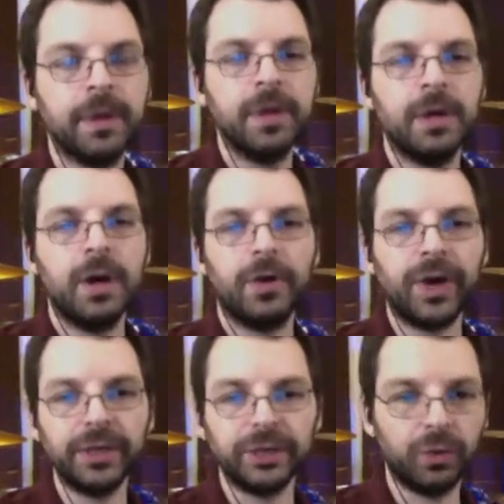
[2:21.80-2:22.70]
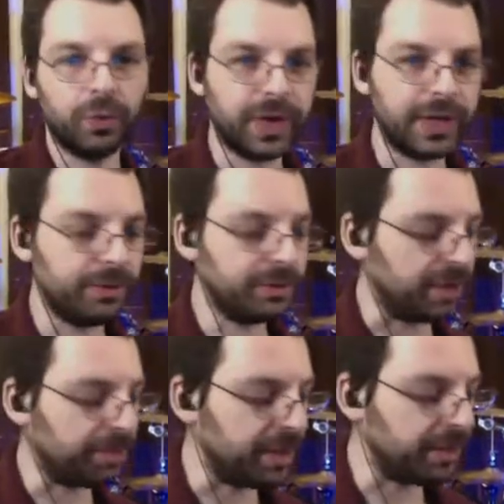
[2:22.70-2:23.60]
Okay, so what I did was I
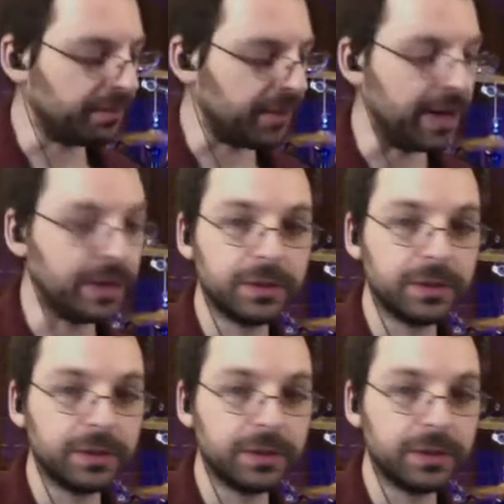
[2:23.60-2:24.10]
played the phrase